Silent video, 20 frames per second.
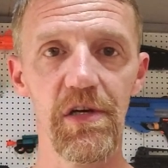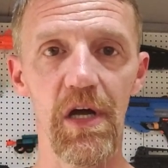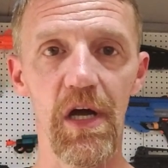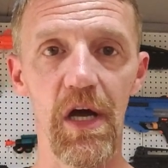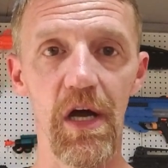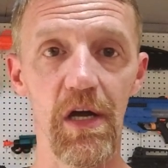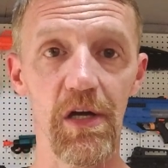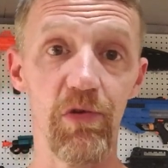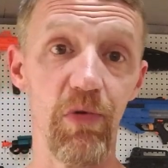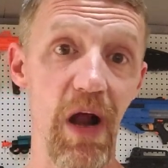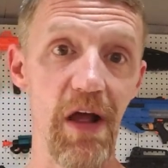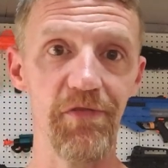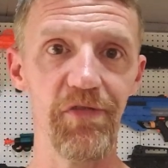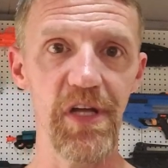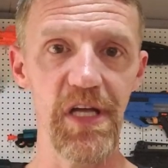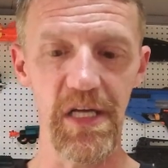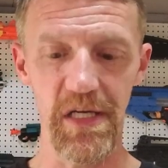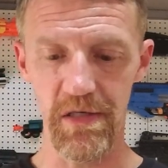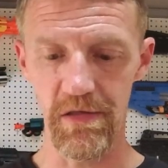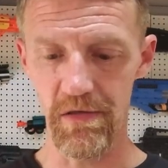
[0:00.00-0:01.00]
uh,
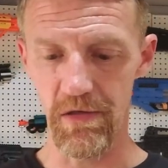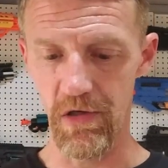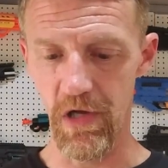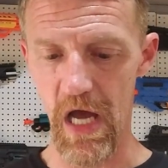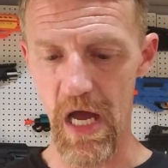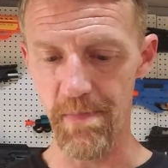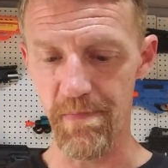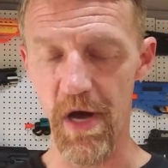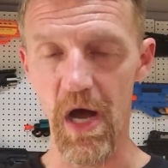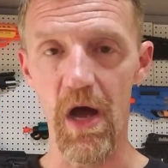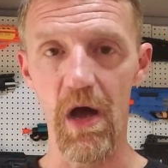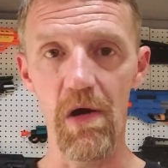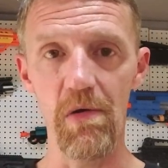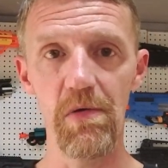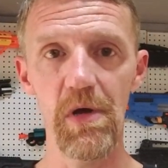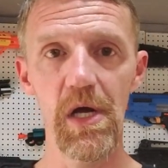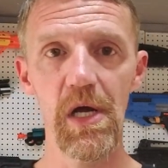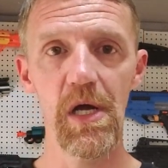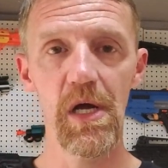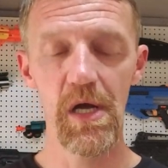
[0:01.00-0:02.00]
graphene lipo.